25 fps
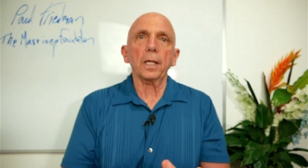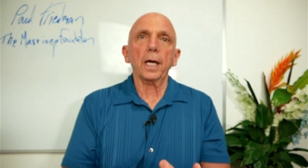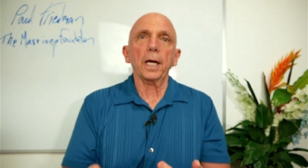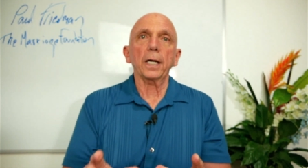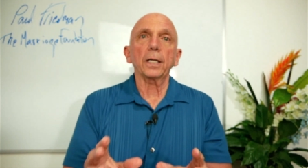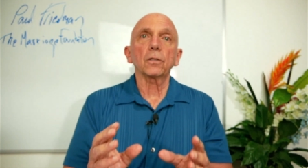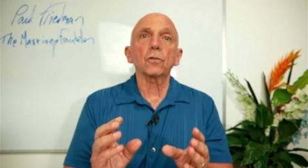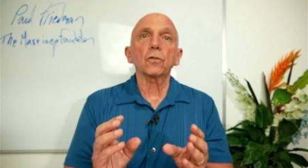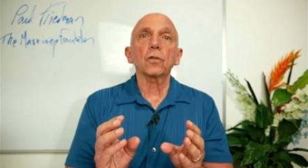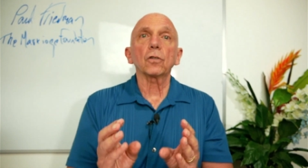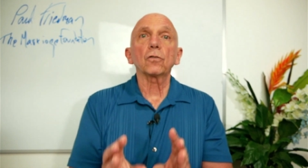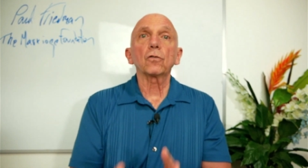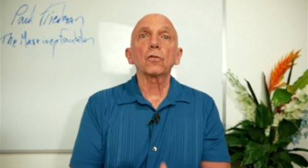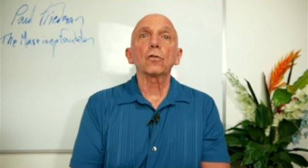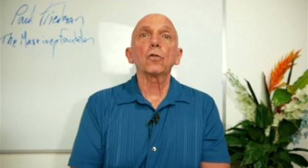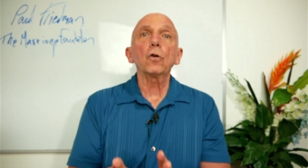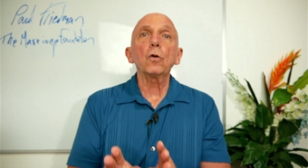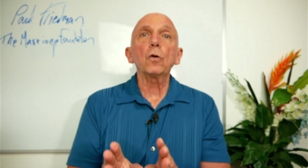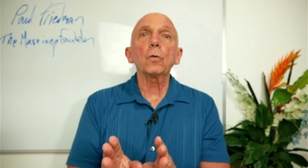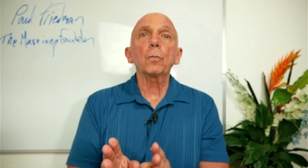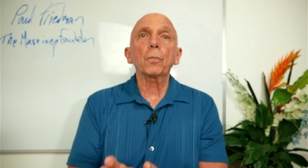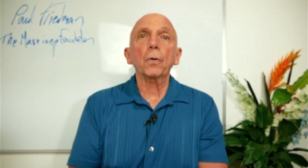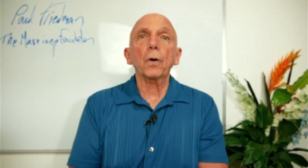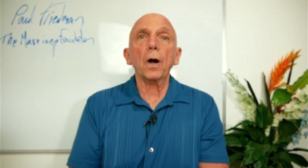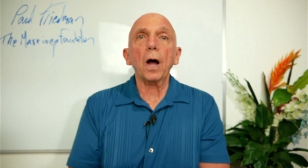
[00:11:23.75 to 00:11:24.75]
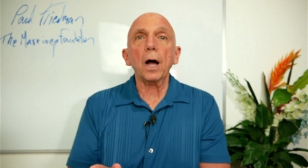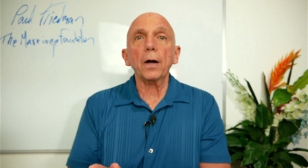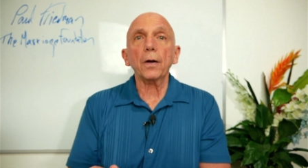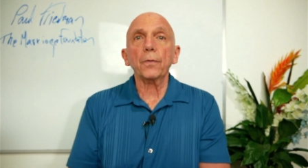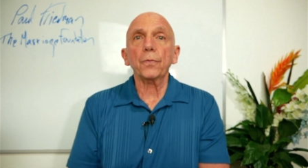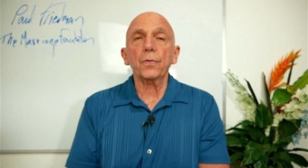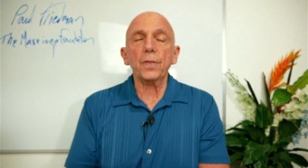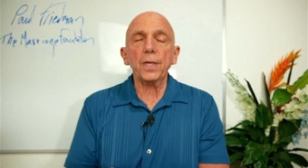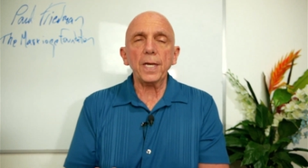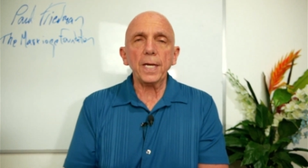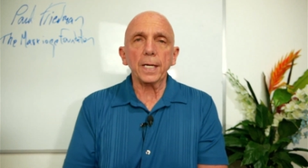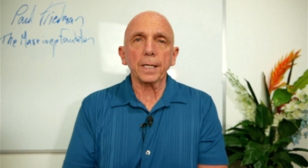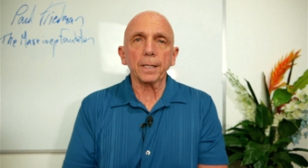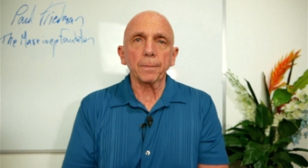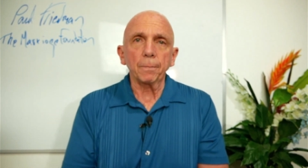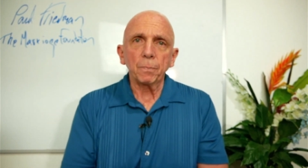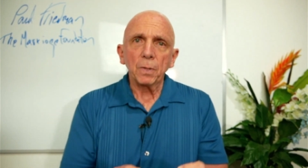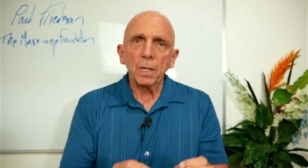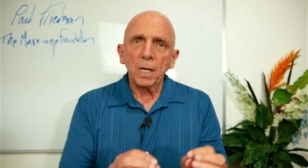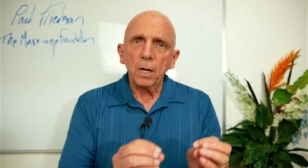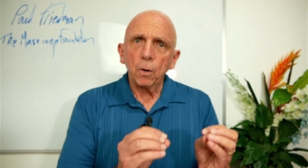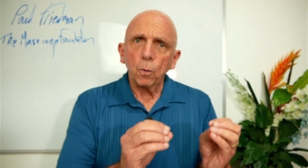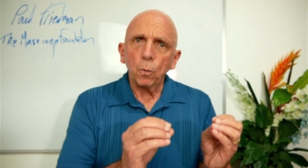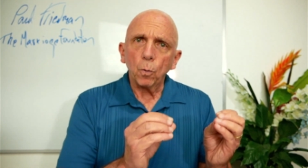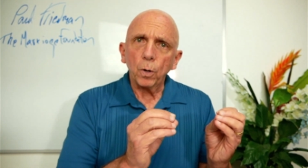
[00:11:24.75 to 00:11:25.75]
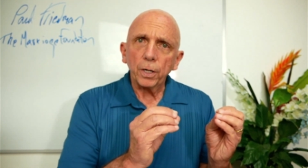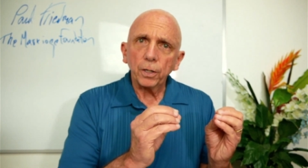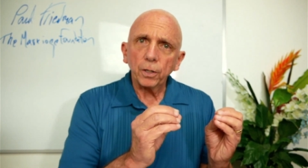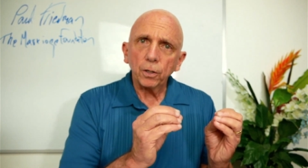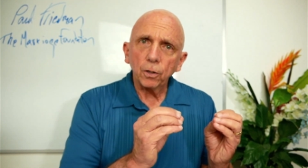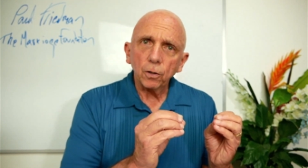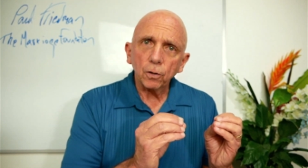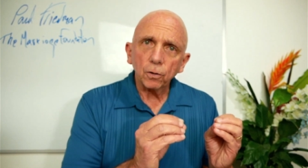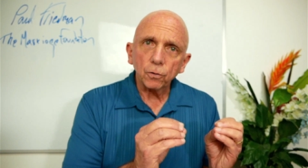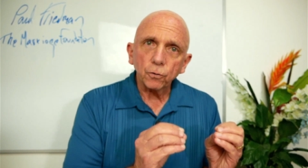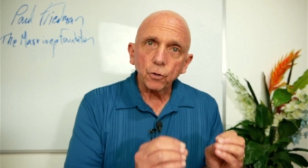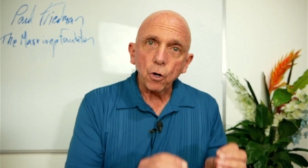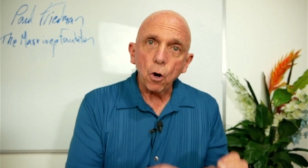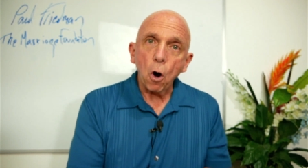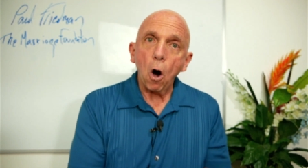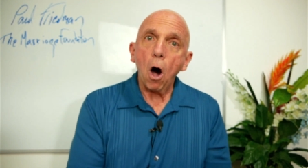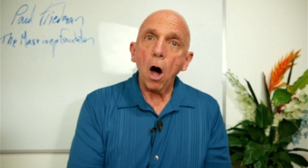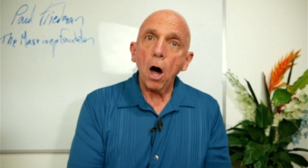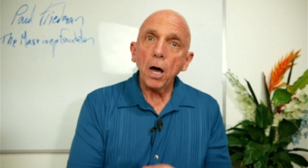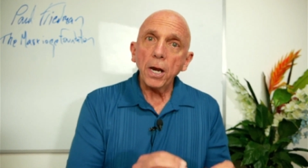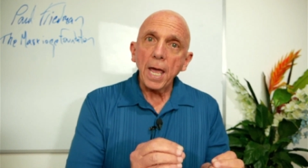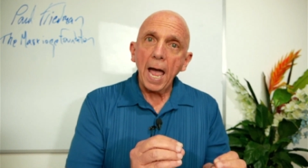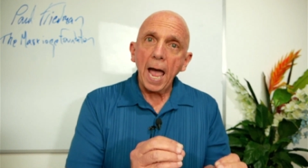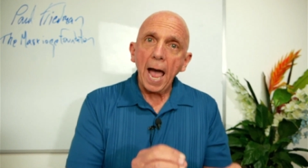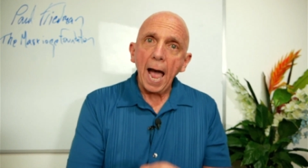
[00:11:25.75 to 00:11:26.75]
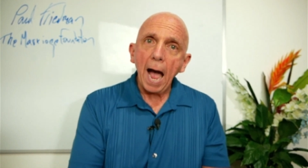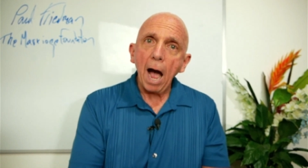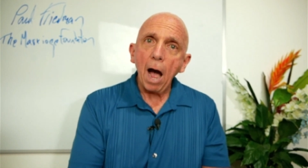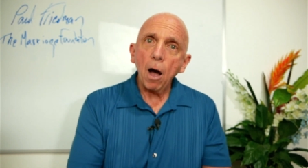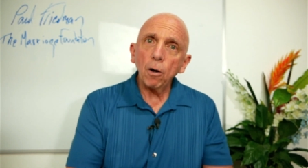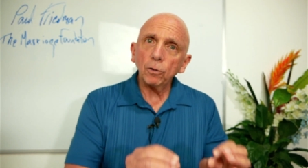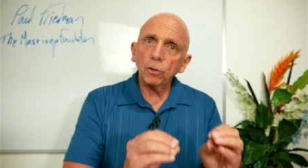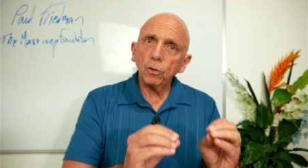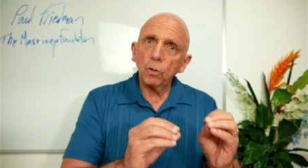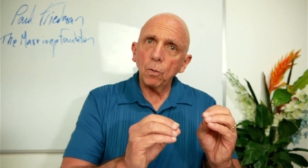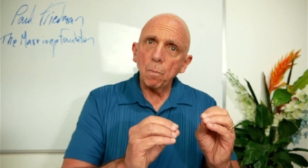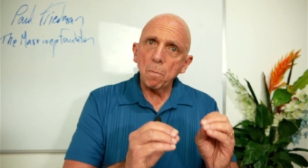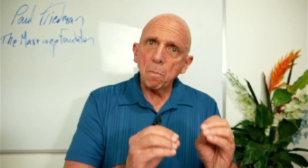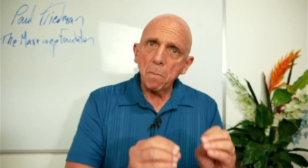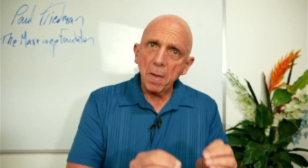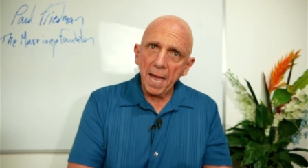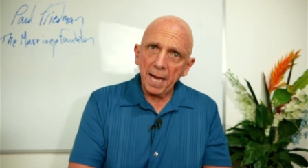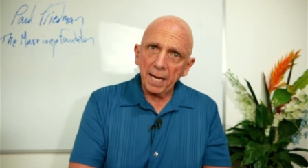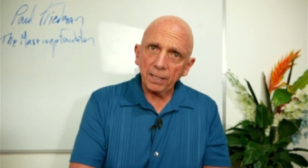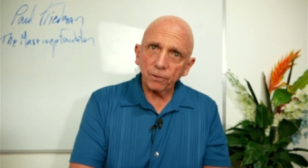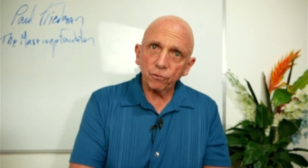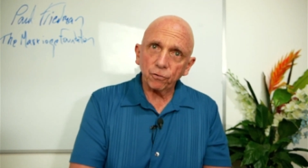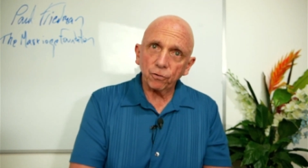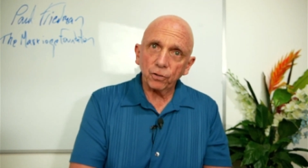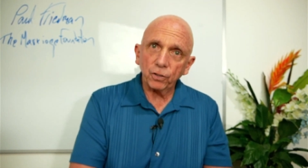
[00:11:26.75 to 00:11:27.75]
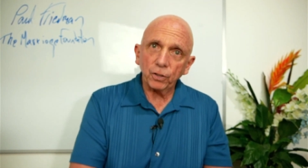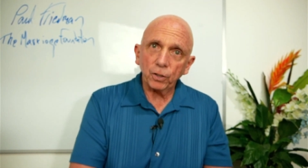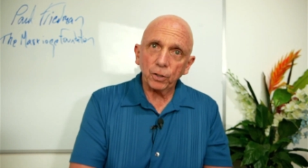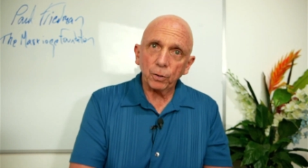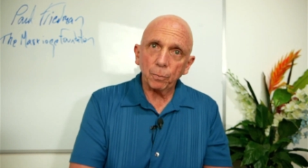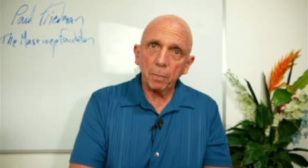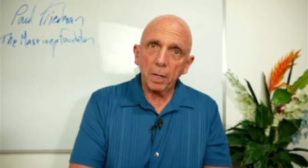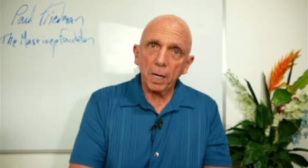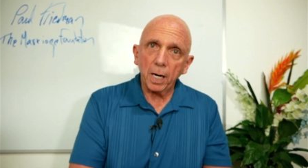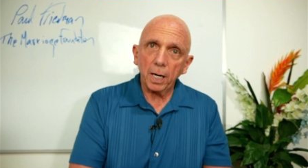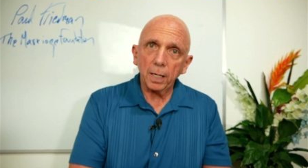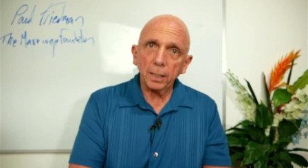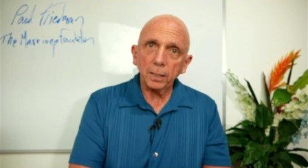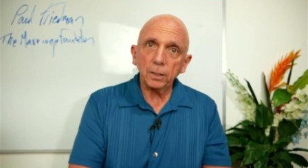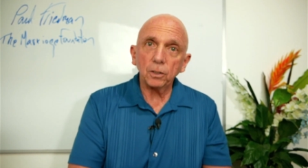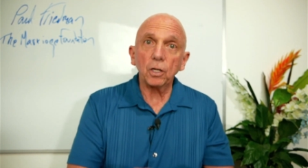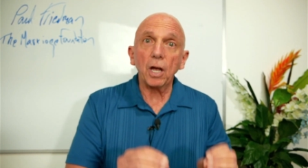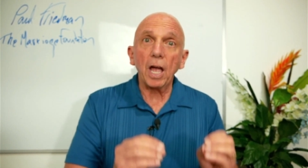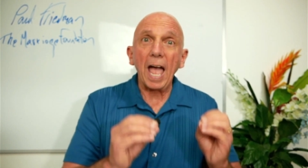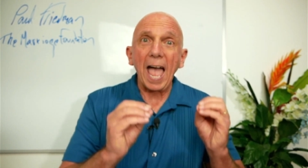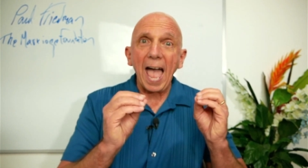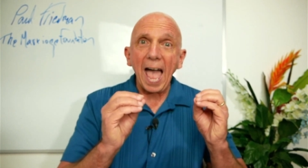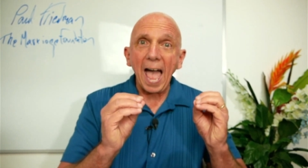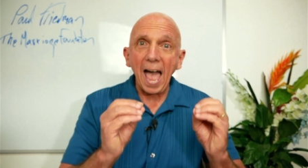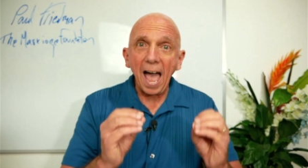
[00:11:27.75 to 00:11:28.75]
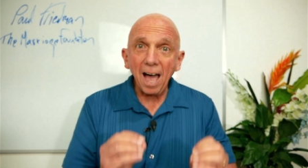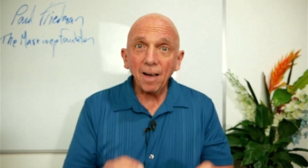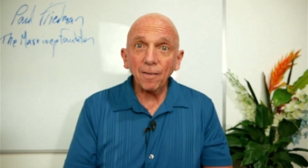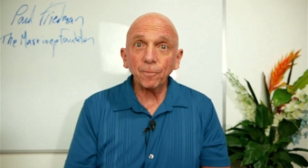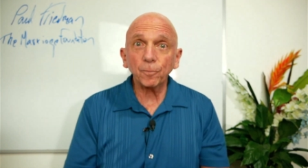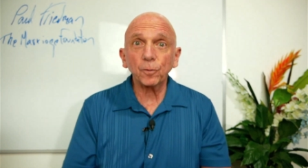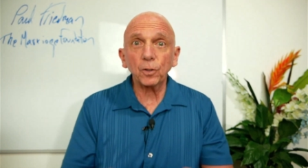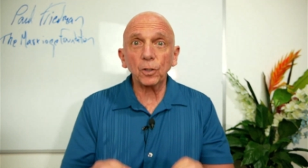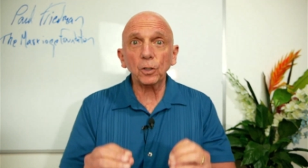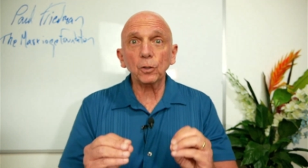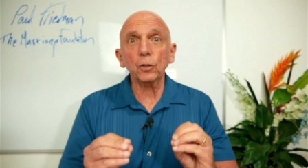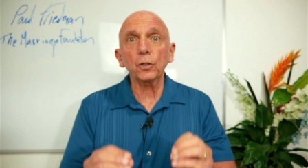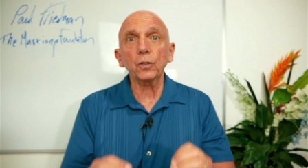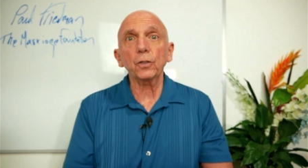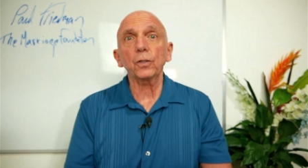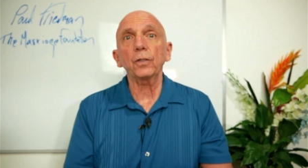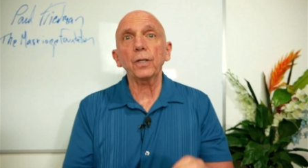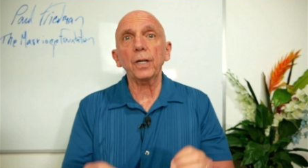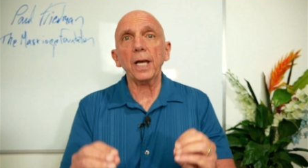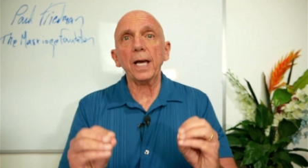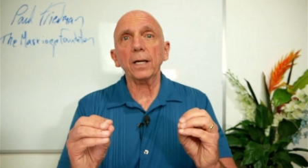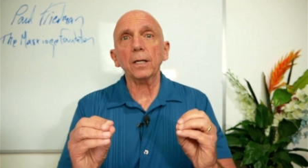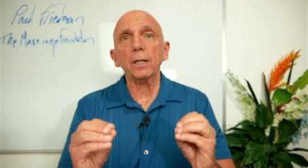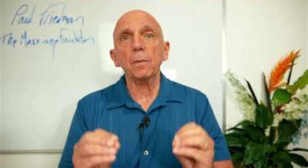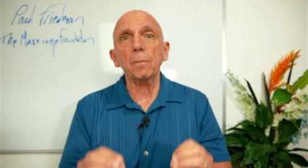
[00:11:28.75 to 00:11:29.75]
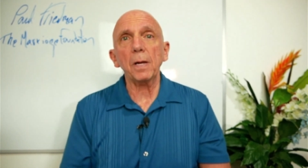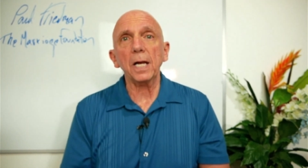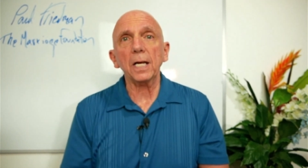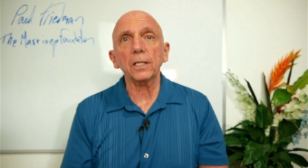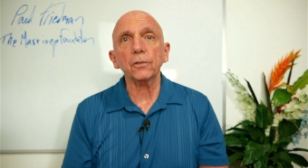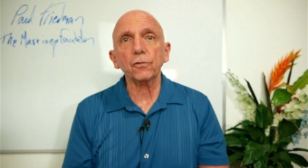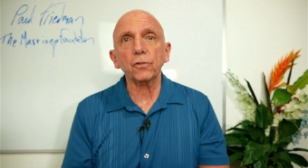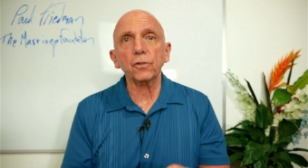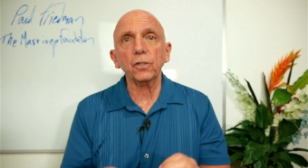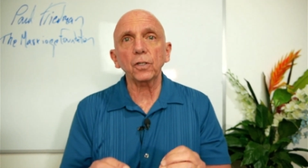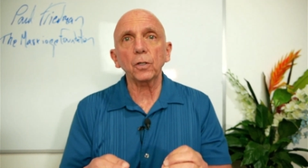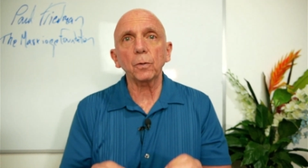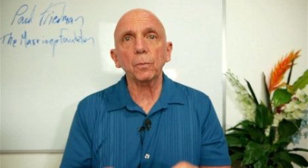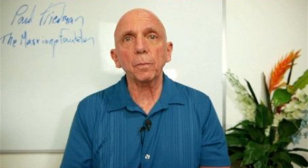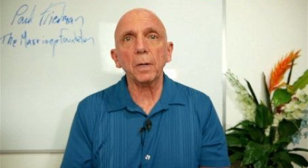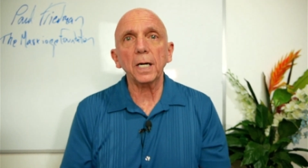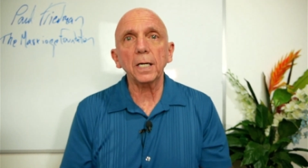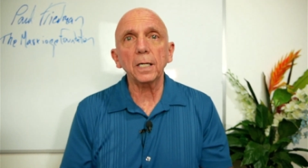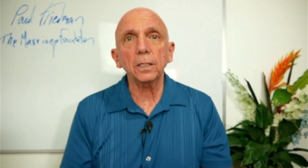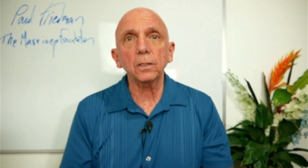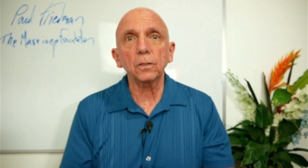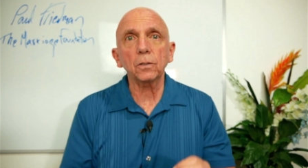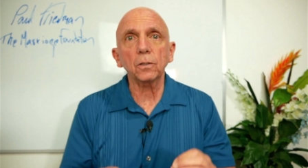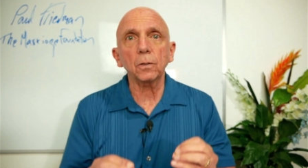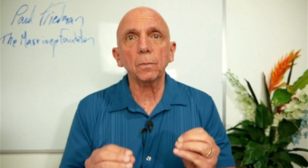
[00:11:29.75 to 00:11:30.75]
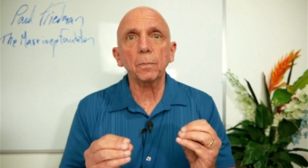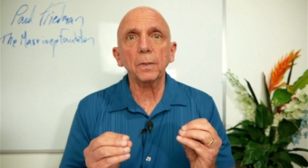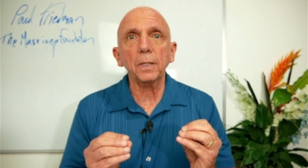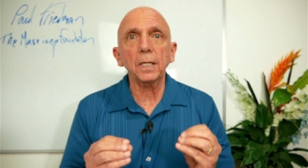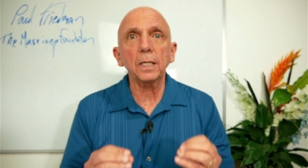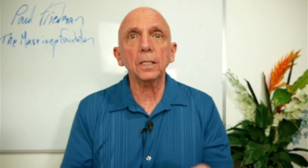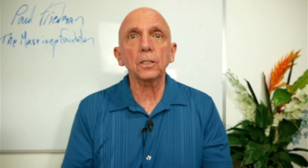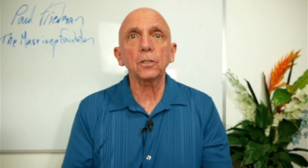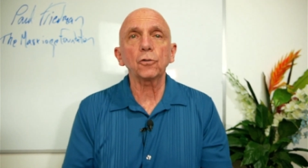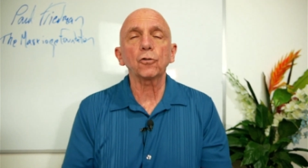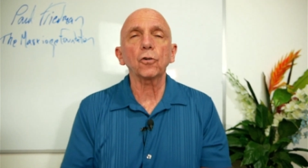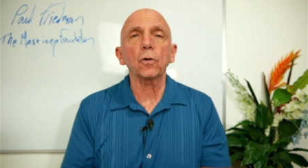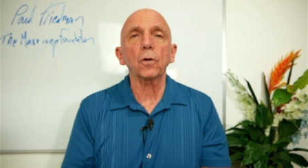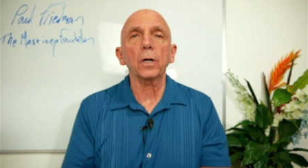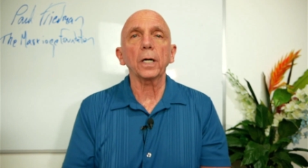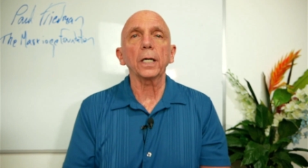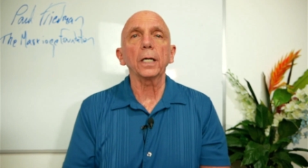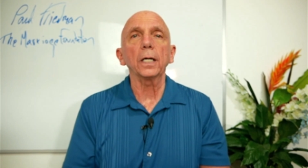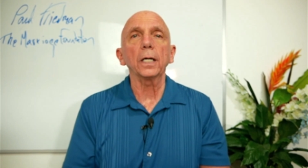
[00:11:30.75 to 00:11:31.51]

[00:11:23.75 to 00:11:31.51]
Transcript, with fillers: It's a two pronged thing where you're taught how to master your mind. You have to learn how to master your mind to be in joy.